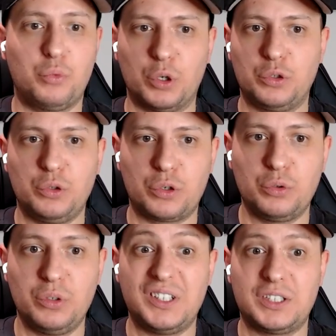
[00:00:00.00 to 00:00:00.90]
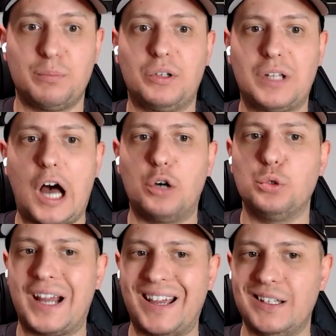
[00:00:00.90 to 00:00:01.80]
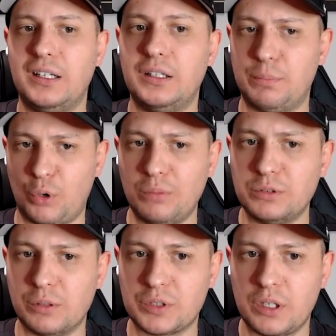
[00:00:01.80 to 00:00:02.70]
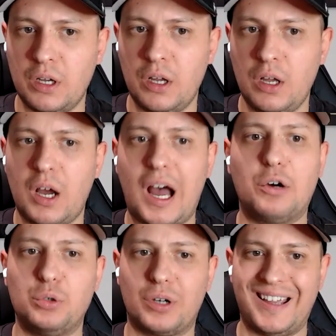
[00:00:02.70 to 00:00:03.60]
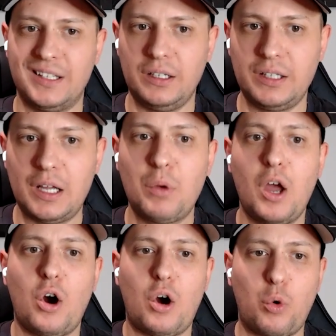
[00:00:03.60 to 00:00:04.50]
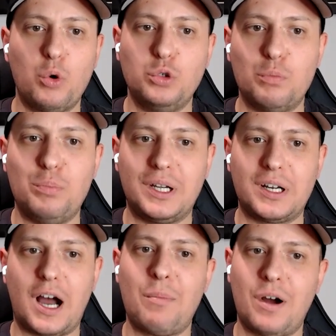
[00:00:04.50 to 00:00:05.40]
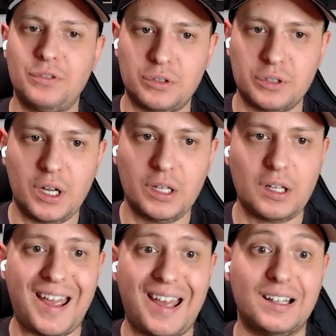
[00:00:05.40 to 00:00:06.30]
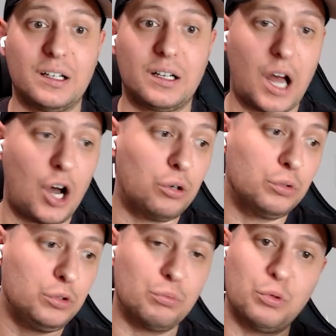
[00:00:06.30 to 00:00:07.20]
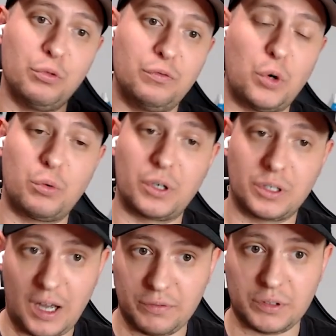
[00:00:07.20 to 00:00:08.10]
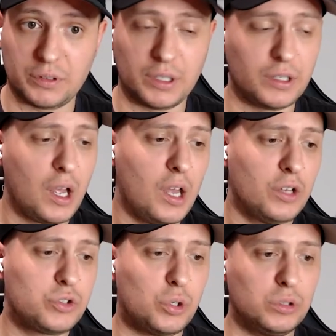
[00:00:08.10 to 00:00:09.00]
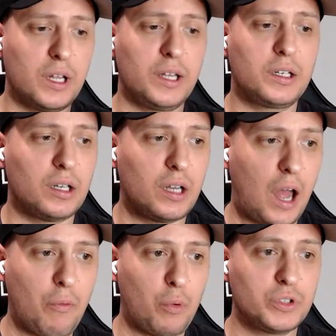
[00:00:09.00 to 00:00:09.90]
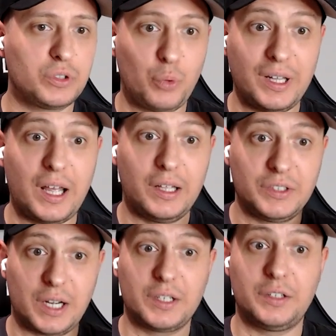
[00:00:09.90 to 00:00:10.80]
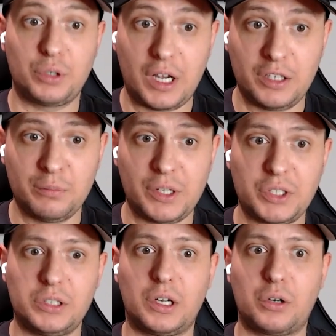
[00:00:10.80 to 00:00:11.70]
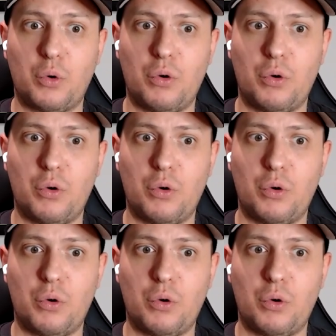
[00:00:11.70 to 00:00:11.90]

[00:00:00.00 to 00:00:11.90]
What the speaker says: what you're doing. It's about how you're handling the problems, how you're handling them, who you become after that, and how you're moving forward after that. So like I was, when I started educating myself, like,